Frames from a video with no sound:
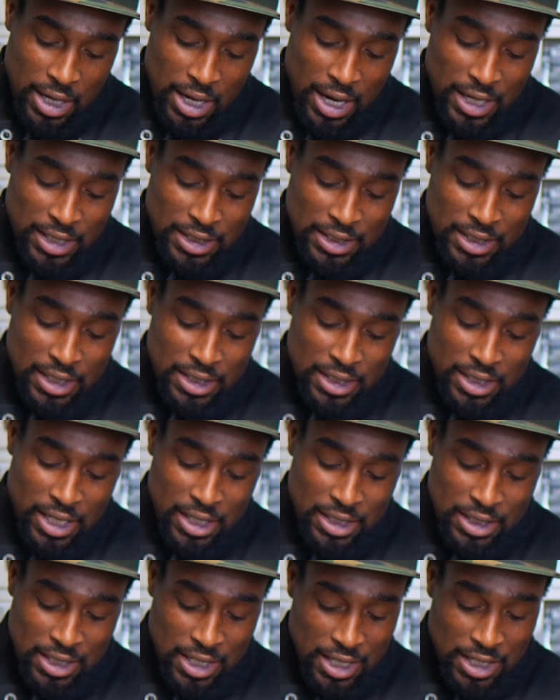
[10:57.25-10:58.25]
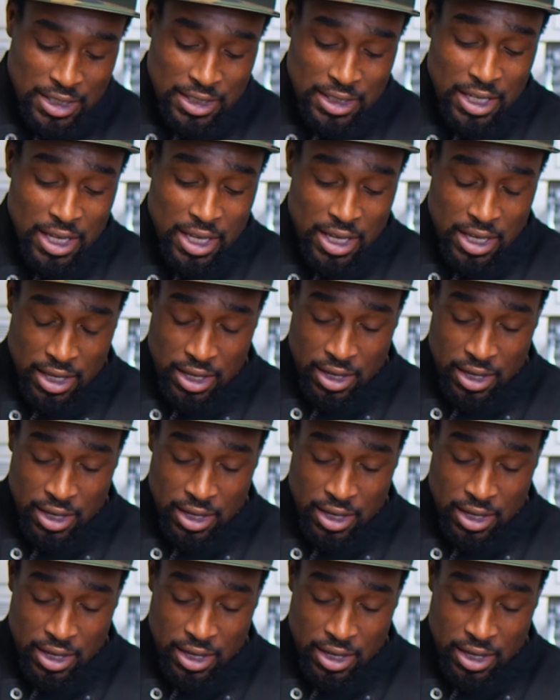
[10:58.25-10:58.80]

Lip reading: consistency is the key.